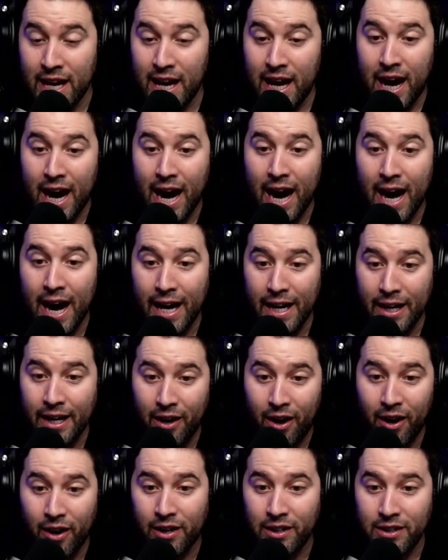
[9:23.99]
high
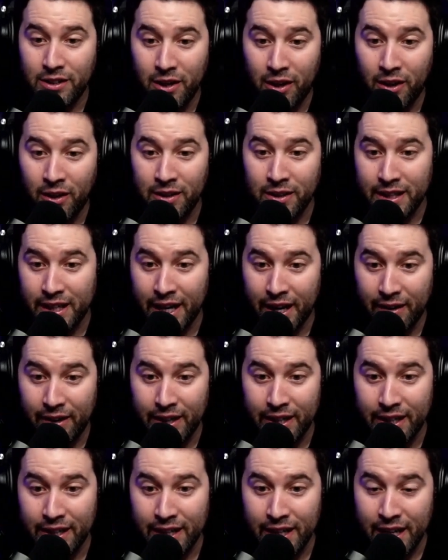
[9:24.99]
art
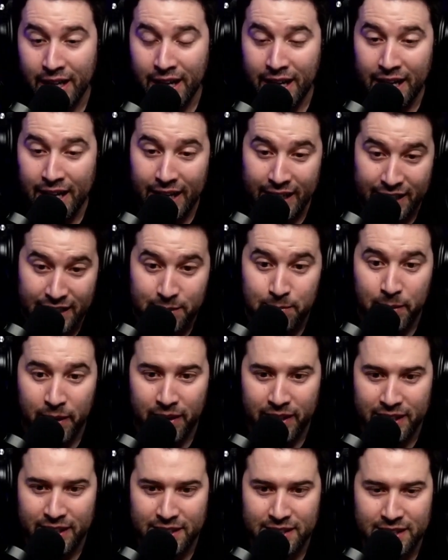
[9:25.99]
culinary
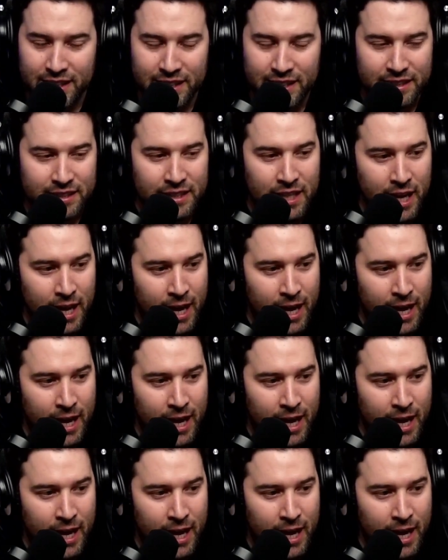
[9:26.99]
experiences.